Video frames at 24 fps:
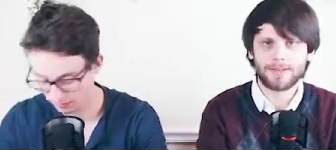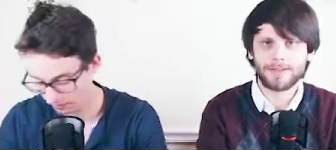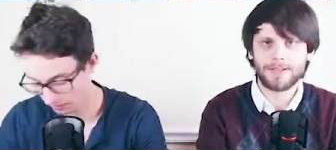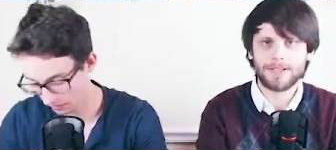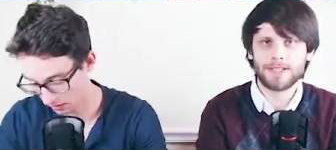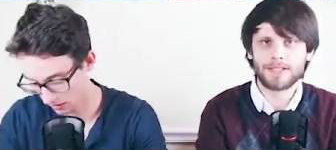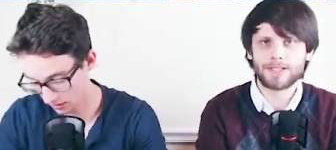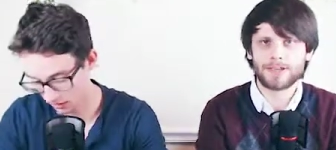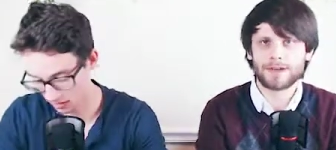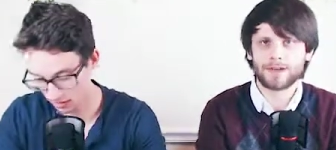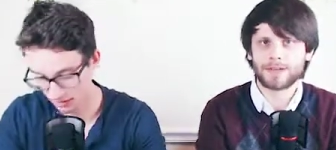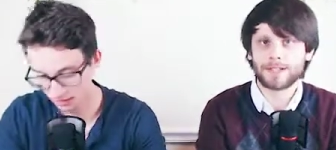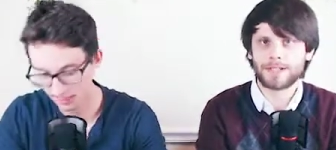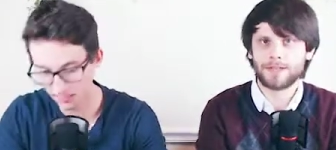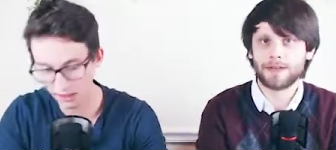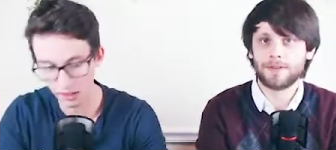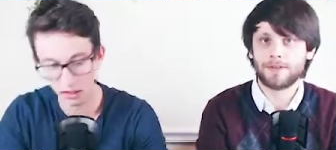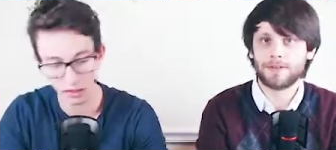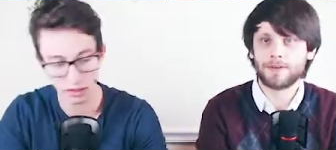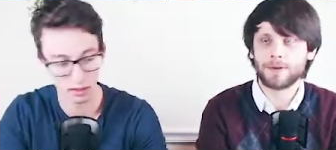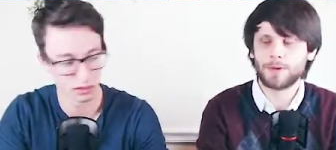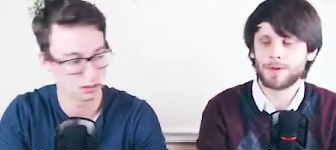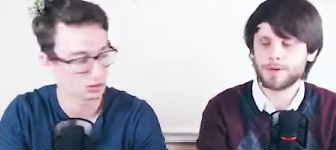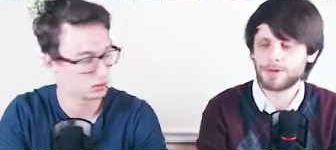Speaker 1: these are
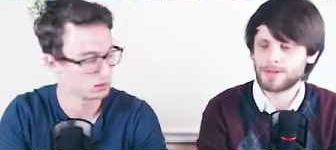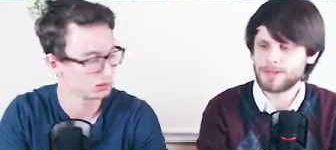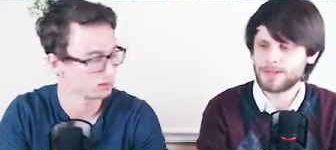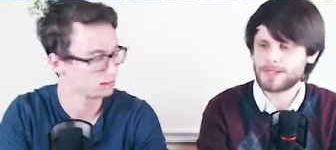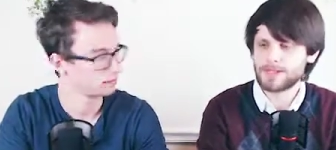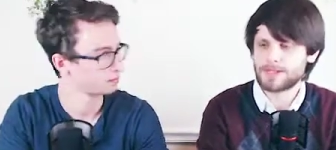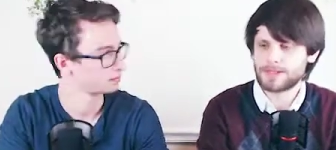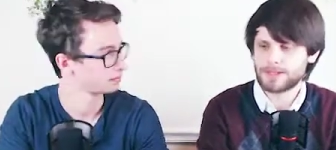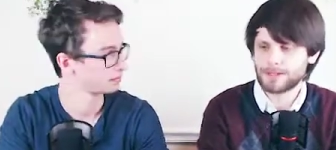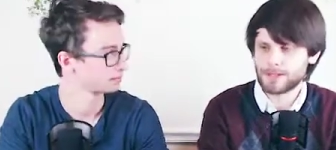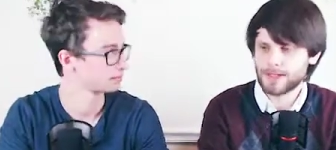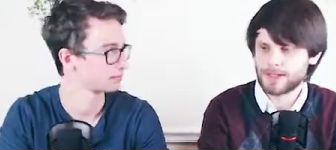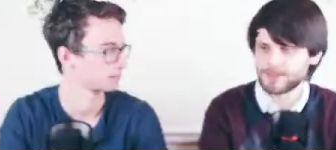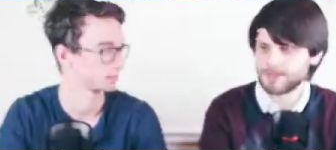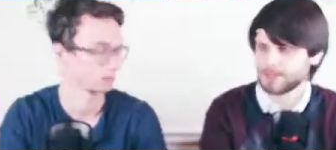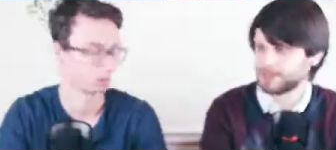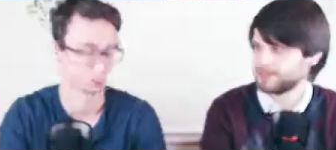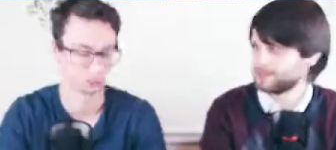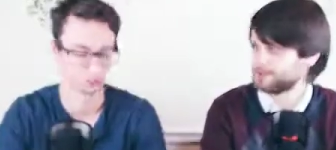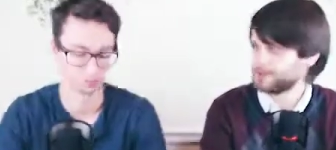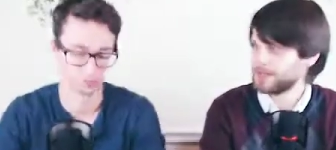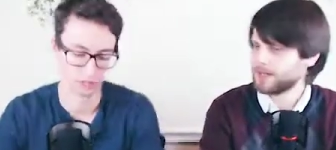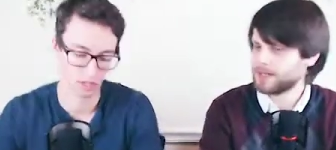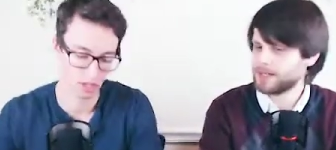of course
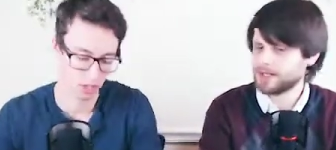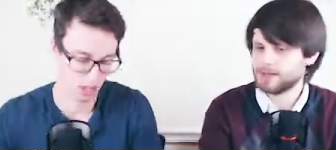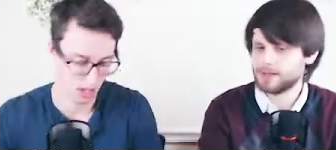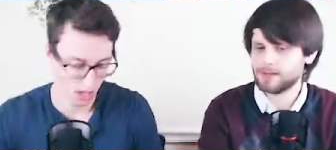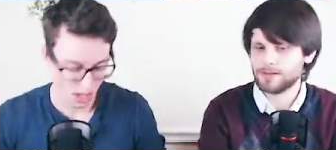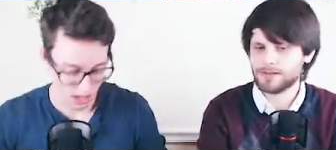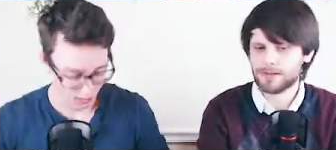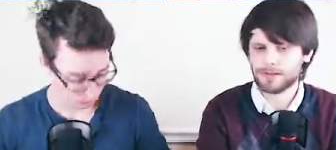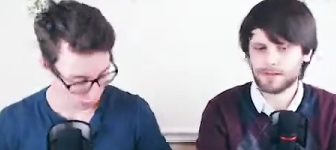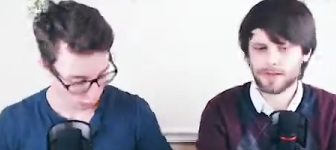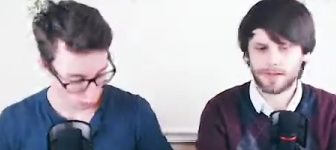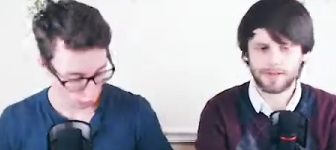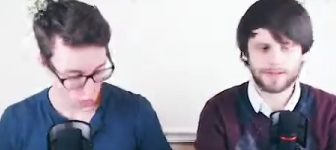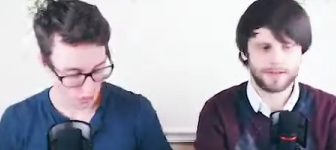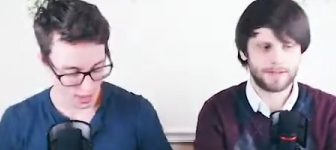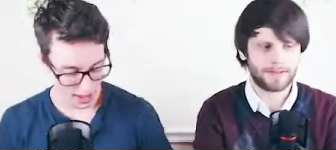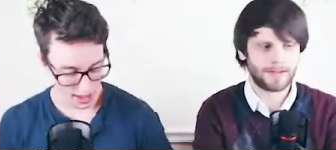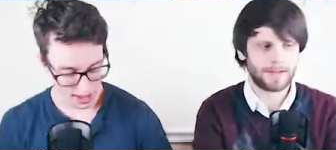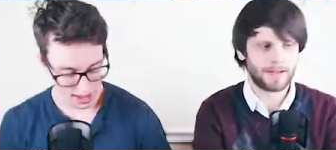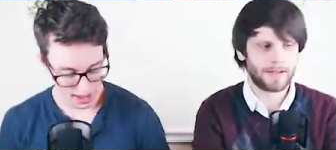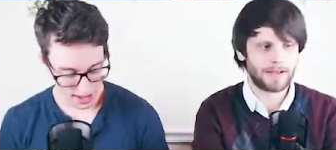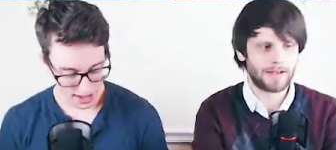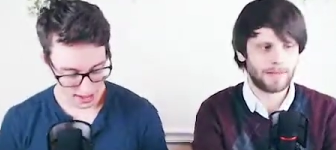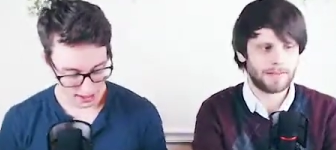sponsored by grand, grand
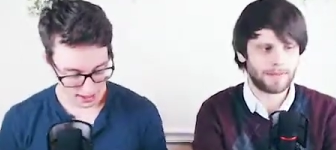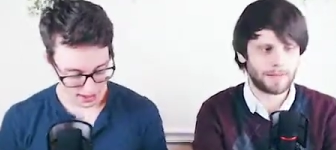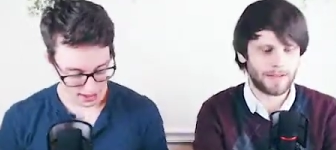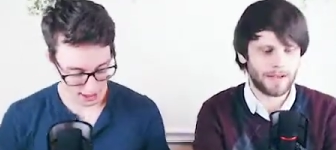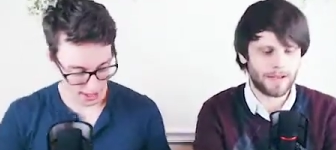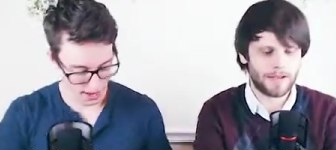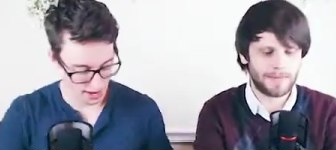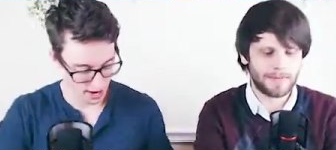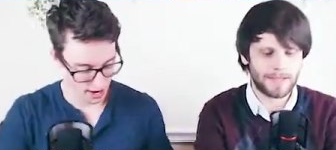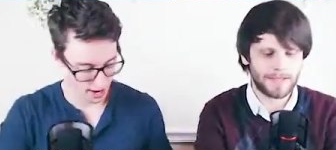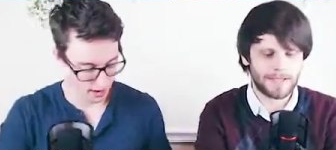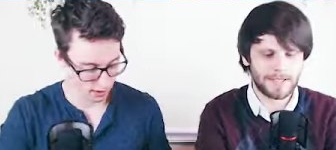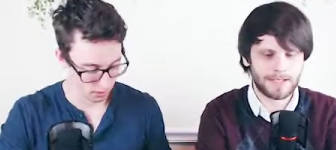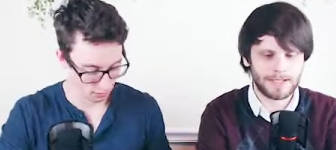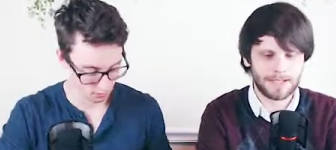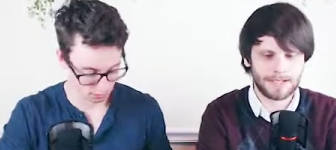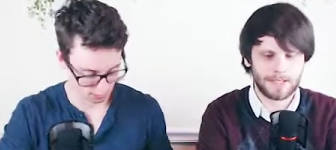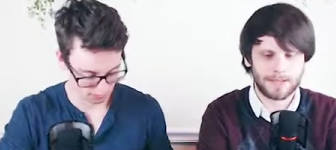slam, slam comics and